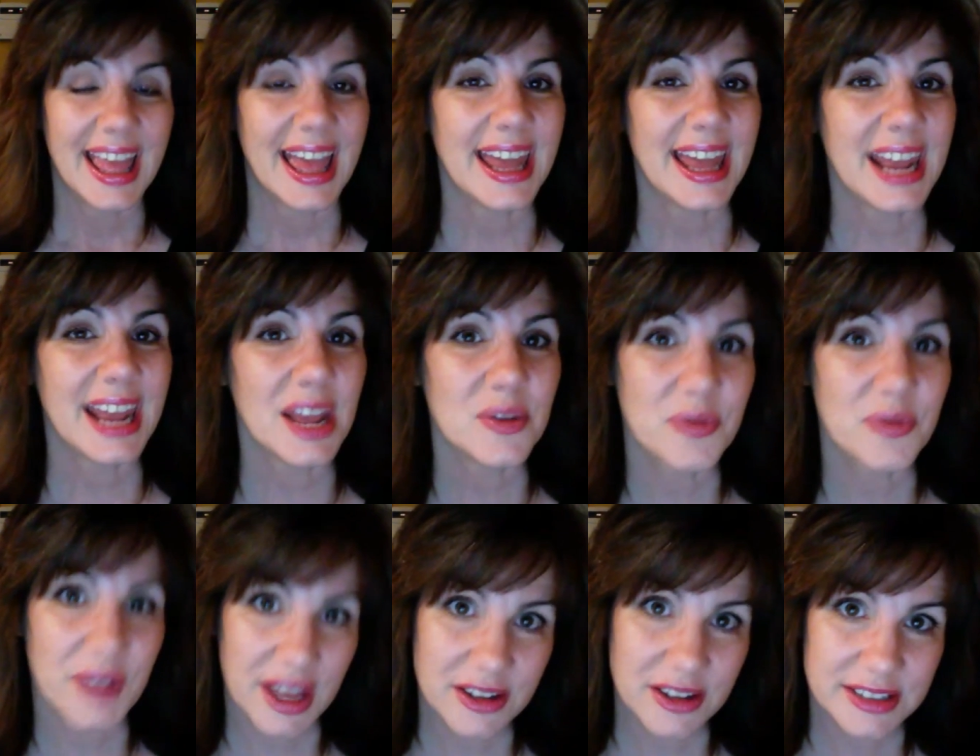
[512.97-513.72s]
And I
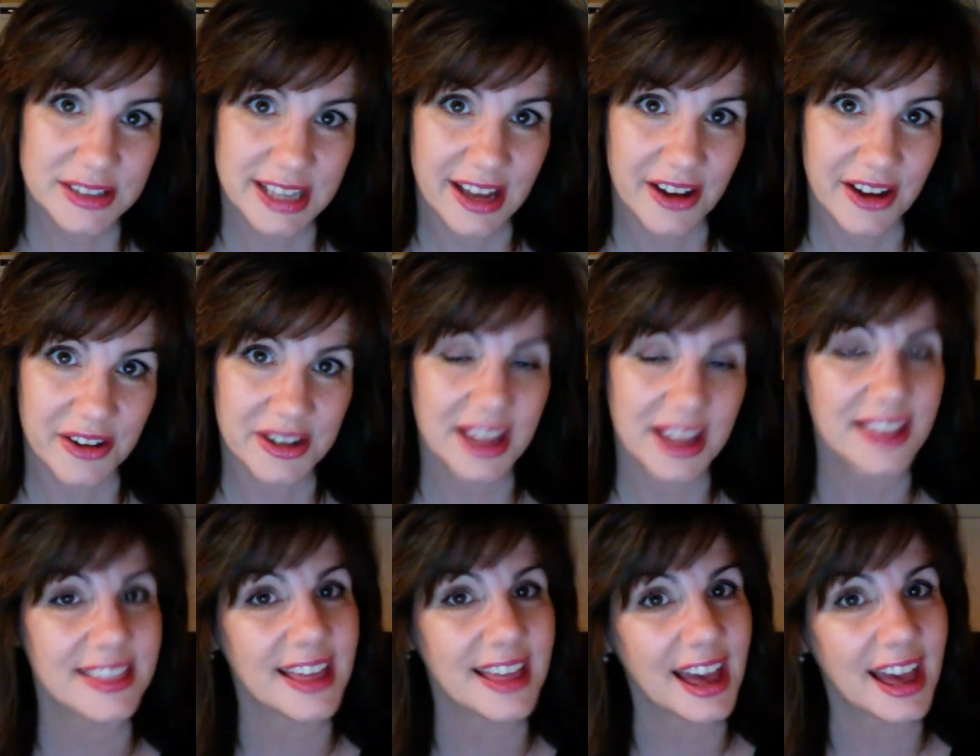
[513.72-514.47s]
found out
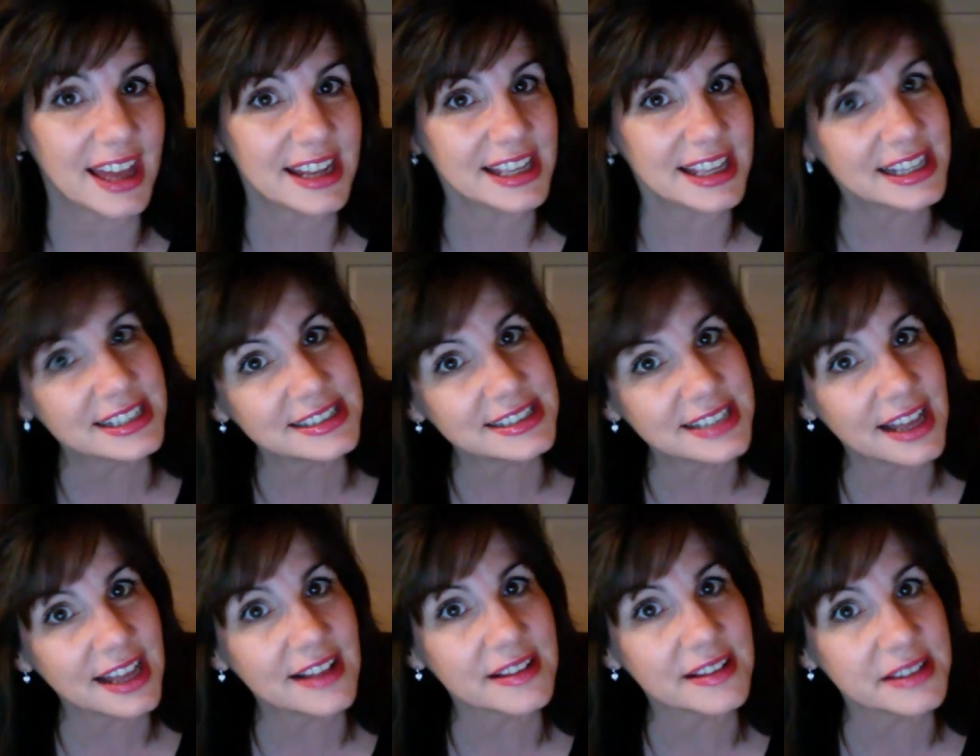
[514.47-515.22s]
that it's
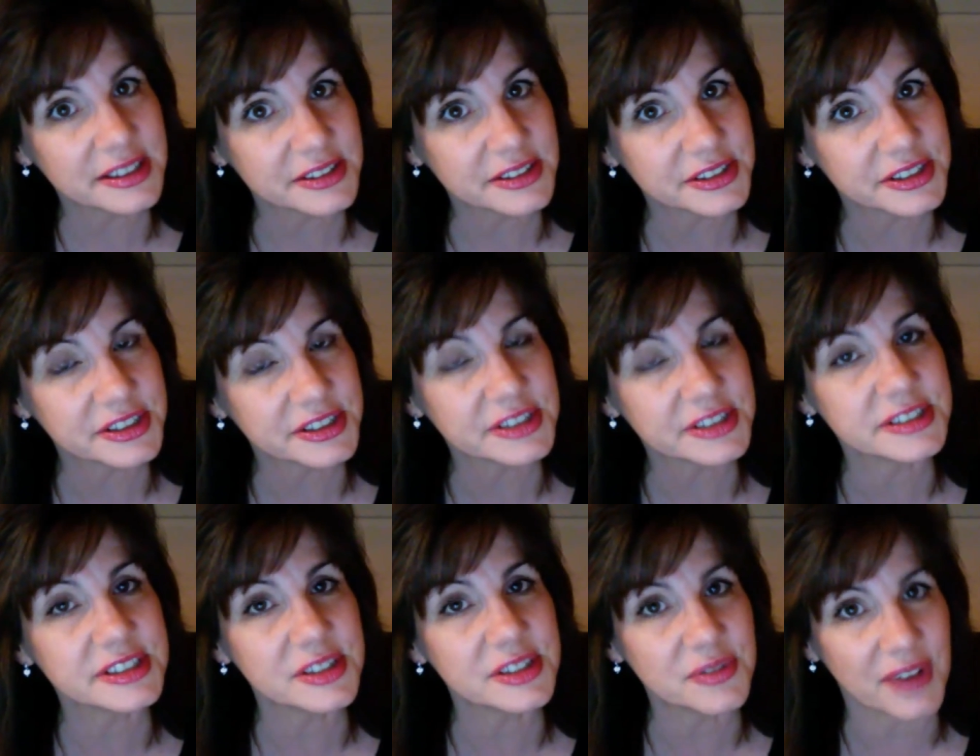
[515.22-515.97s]
a
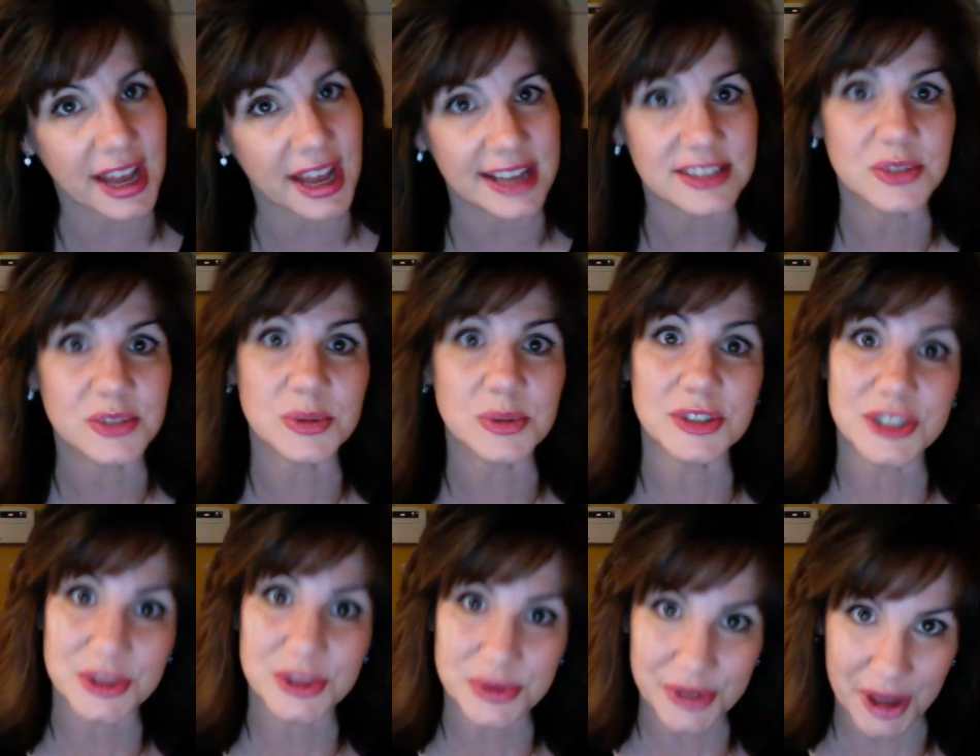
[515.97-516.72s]
little device,
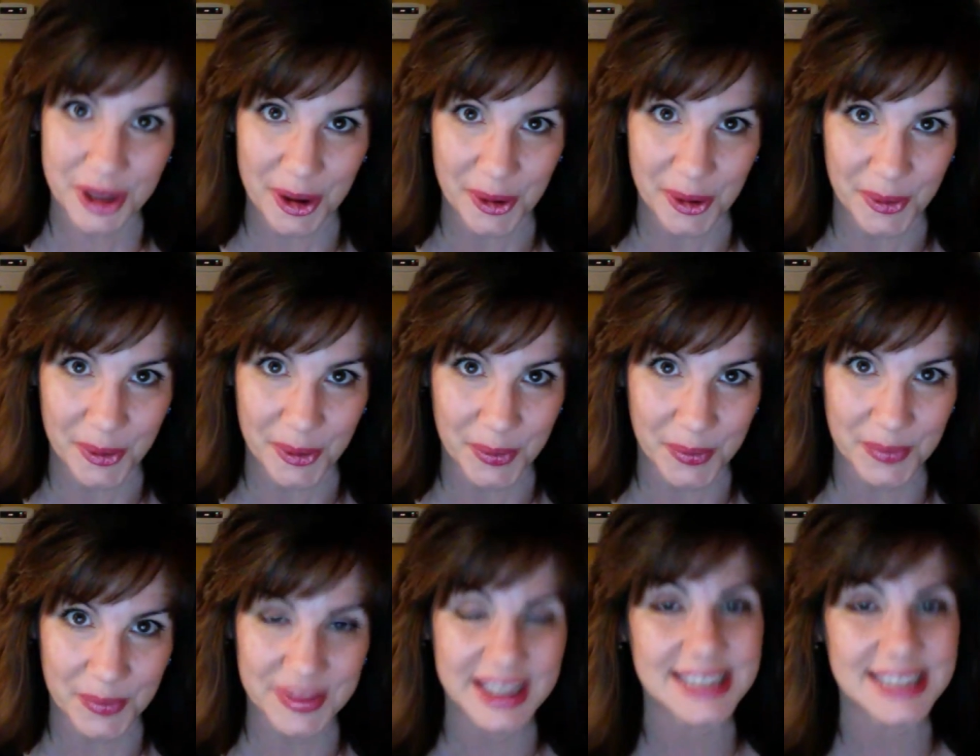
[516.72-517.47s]
which you
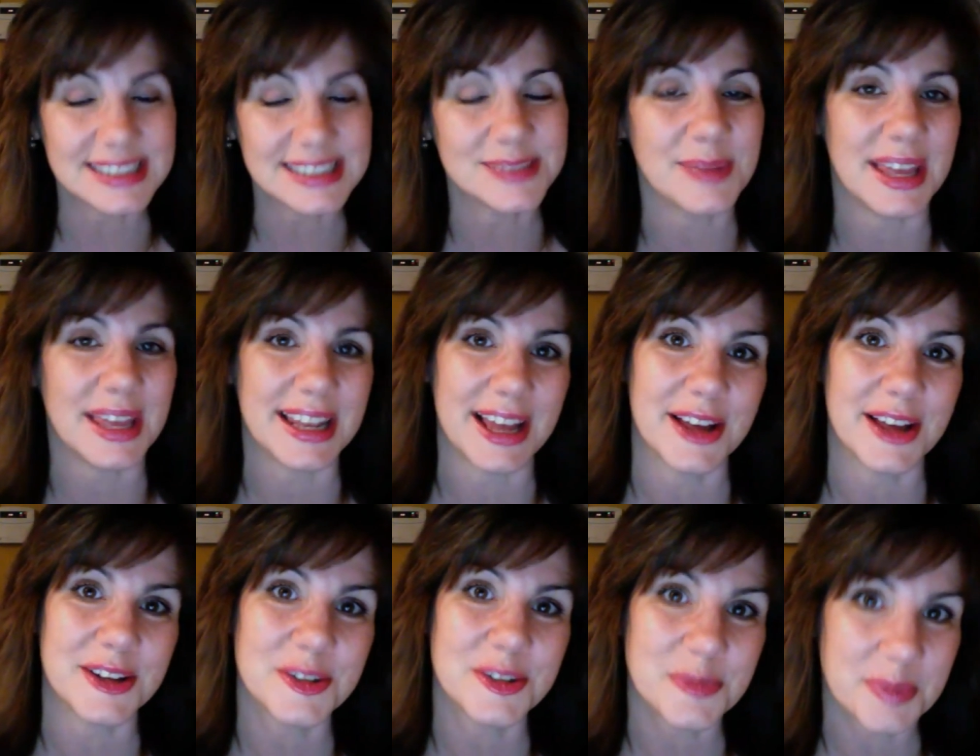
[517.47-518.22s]
know, that's made
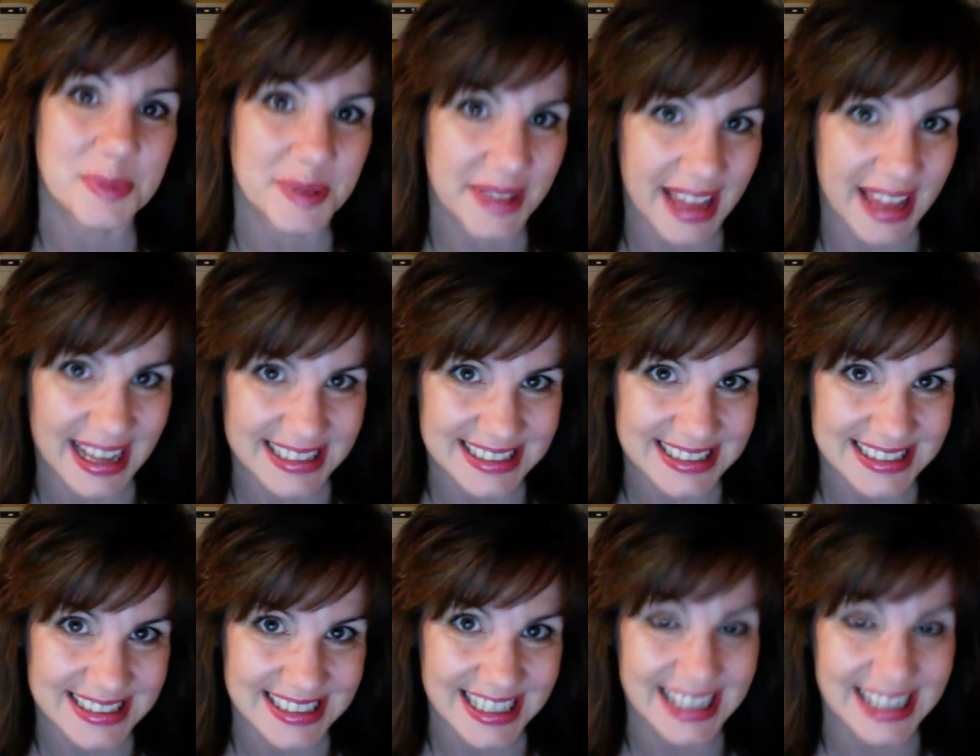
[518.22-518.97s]
out of
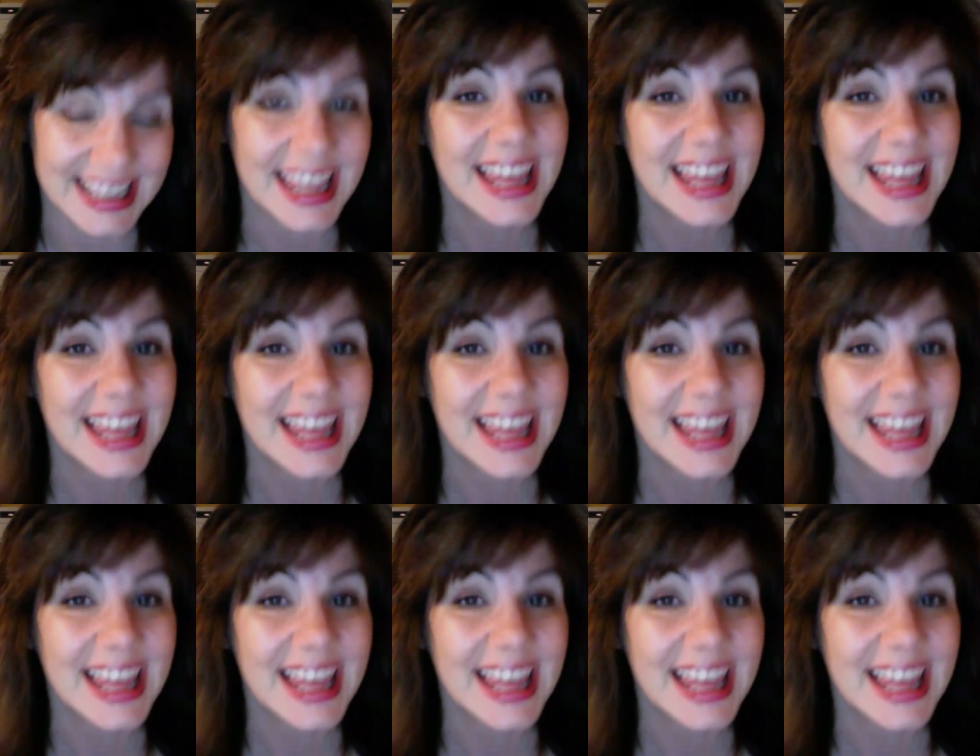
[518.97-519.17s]
plastic.